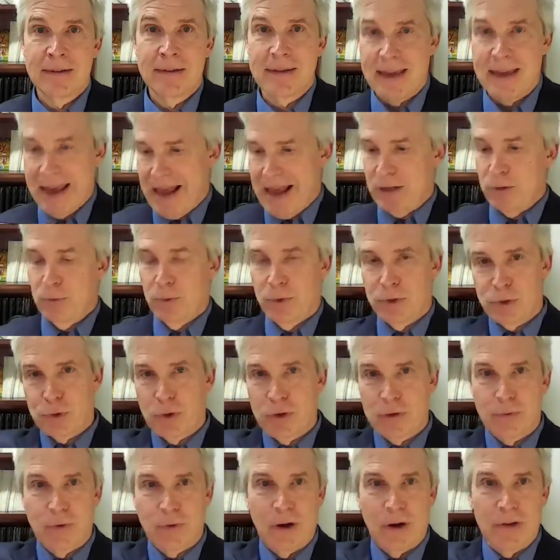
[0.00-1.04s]
the annual
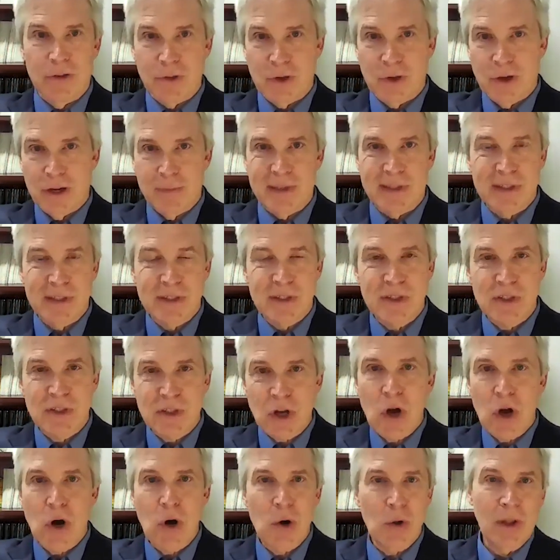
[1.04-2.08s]
shortfalls are going to be
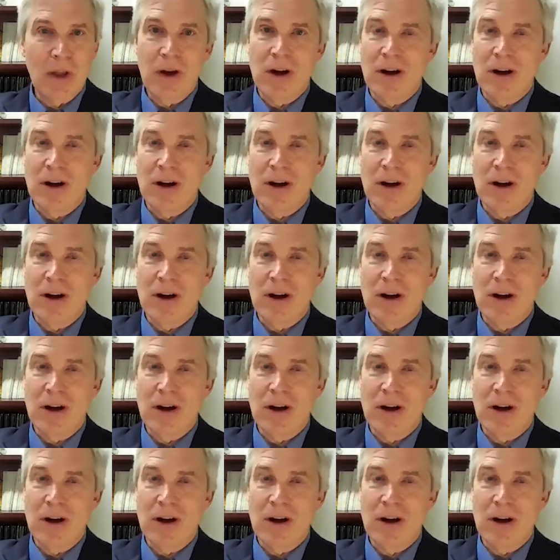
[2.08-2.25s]
so